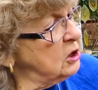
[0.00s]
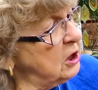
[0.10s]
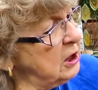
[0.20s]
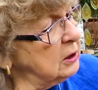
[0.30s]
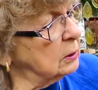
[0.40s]

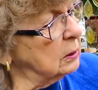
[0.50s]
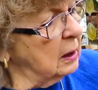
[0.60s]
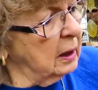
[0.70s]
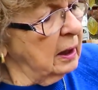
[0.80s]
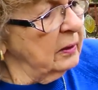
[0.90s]
shingle
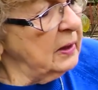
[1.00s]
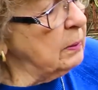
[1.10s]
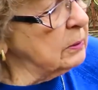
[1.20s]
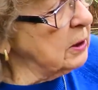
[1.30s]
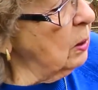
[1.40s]

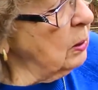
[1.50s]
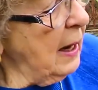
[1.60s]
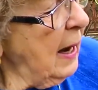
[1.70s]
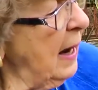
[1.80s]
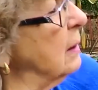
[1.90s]
that was on
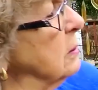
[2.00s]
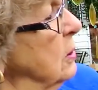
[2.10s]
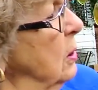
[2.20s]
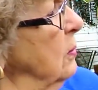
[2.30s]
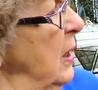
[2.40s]
our
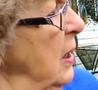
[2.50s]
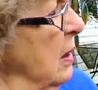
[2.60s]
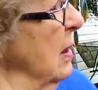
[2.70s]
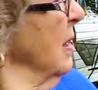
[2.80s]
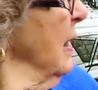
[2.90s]
house over
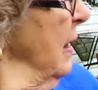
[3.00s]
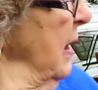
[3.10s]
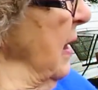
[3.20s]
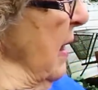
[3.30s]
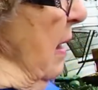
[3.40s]
here
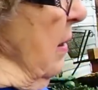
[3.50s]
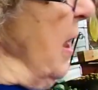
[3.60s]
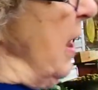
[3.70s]
in our